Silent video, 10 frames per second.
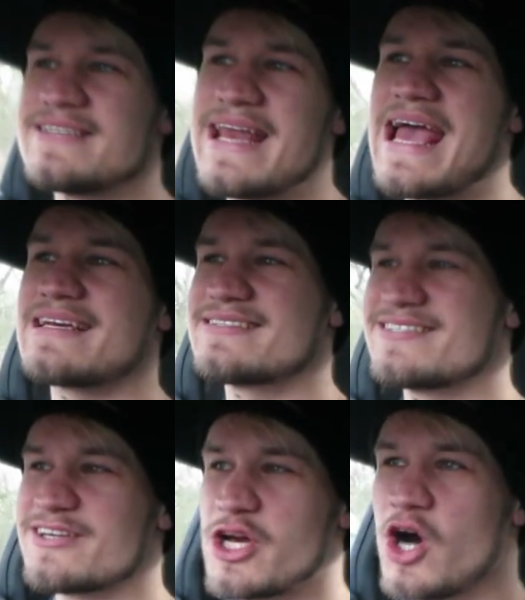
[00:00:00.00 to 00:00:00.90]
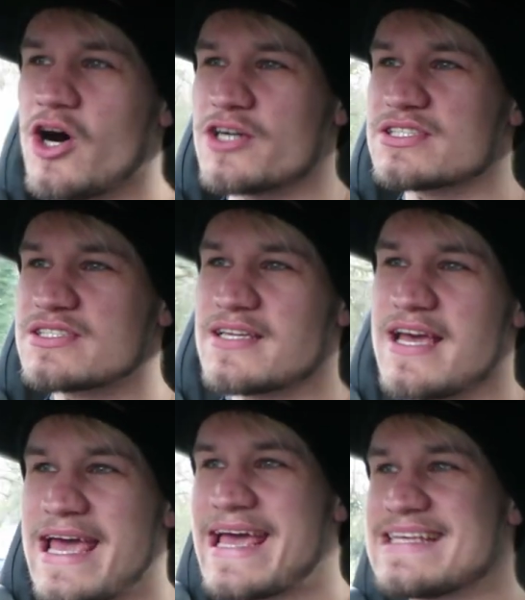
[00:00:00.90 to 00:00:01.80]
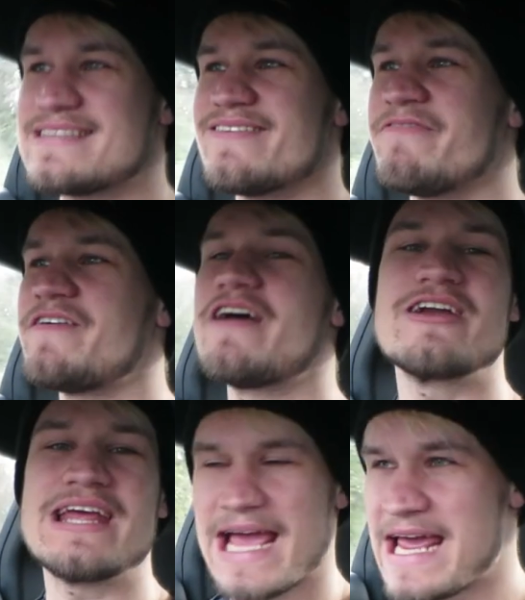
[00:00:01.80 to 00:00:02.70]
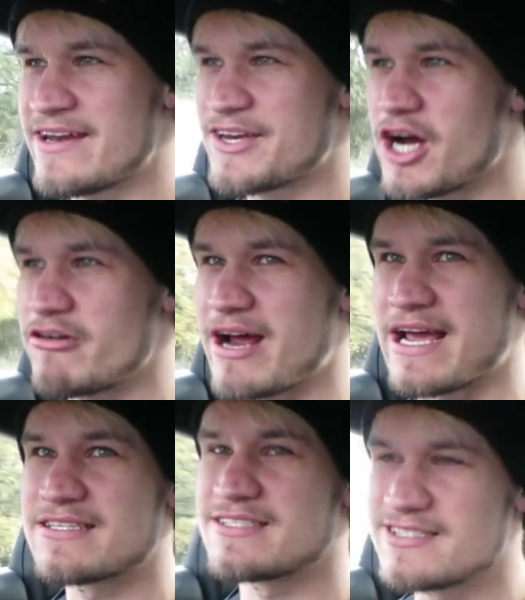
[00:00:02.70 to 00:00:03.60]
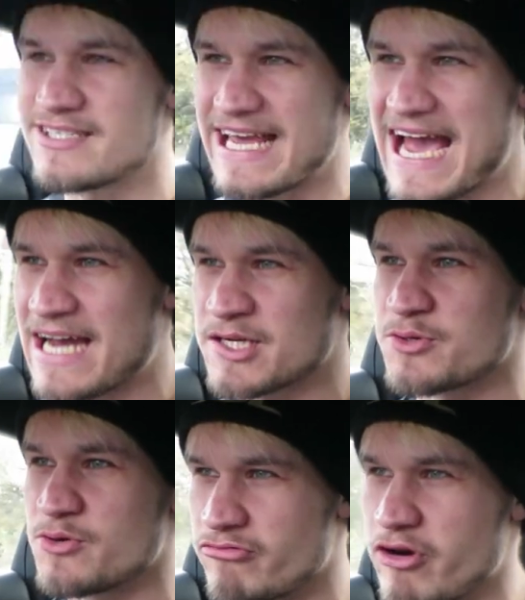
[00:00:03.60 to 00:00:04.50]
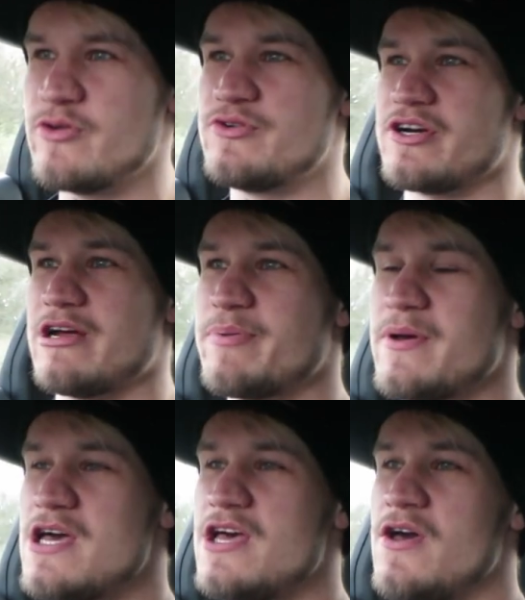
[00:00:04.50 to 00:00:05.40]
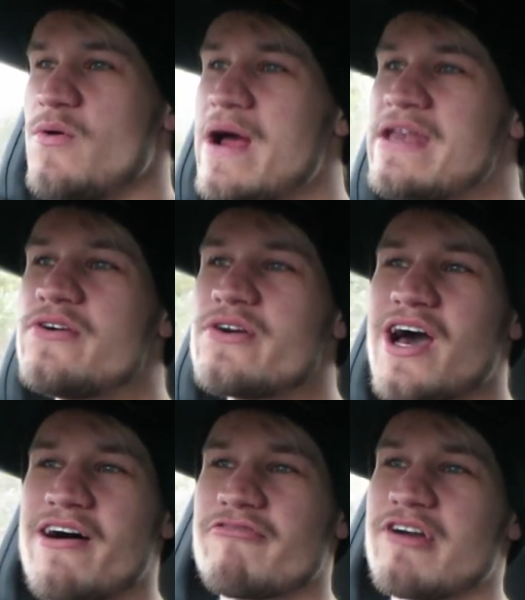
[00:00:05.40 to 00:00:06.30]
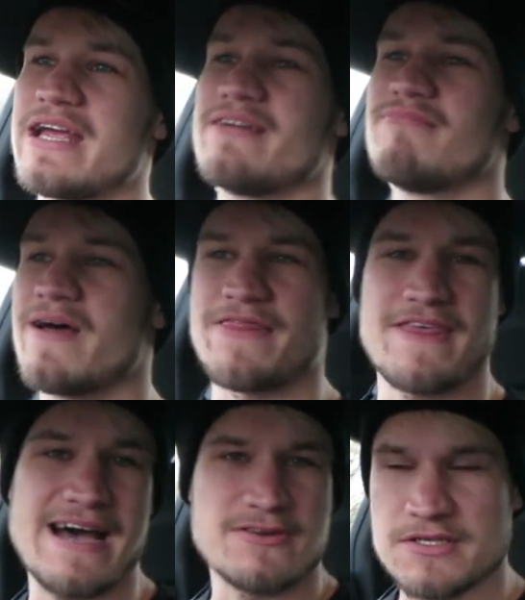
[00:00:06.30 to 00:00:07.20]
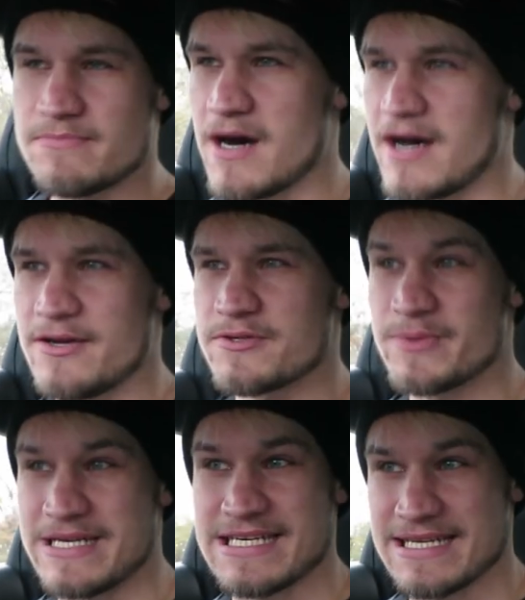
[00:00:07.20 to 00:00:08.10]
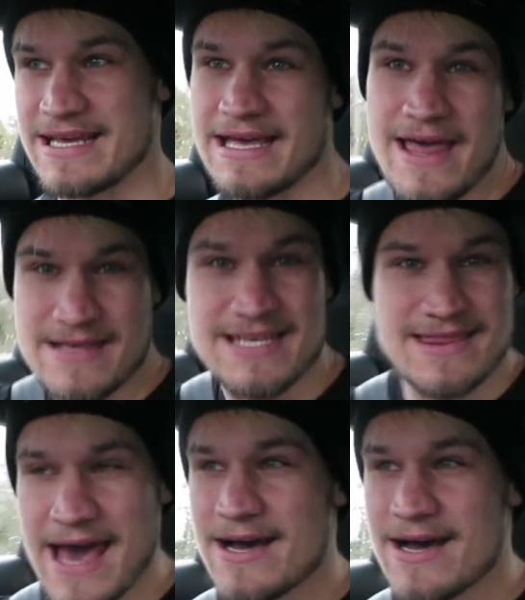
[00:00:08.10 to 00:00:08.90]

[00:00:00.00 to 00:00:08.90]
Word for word: This next cost is very indirect to the actual road trip. When you're covering a thousand miles, which is a